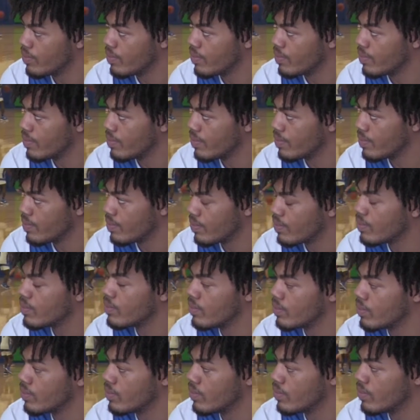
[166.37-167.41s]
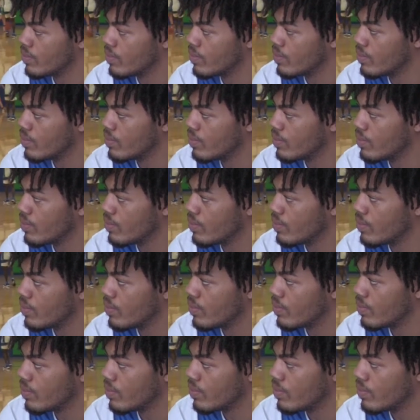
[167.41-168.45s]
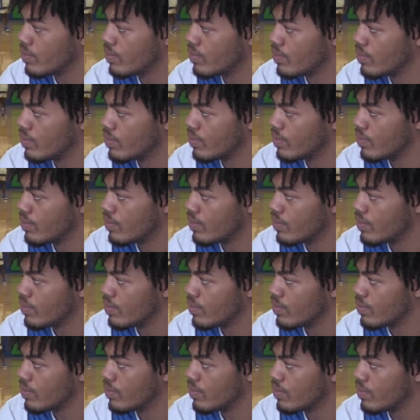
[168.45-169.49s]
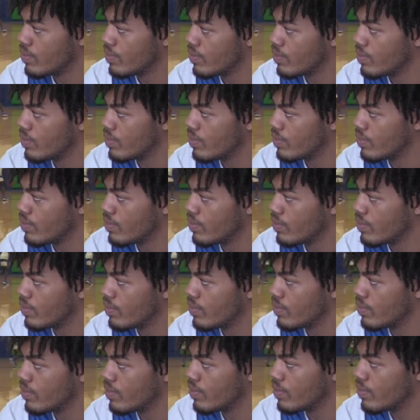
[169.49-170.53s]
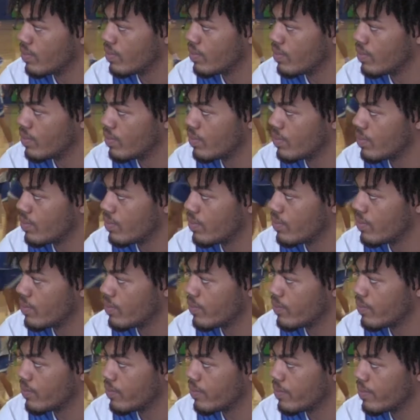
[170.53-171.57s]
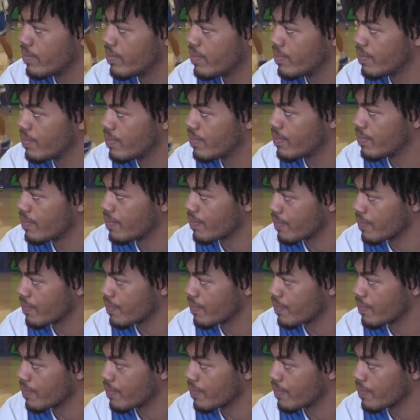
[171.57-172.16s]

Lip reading: No words are spoken by the person on screen.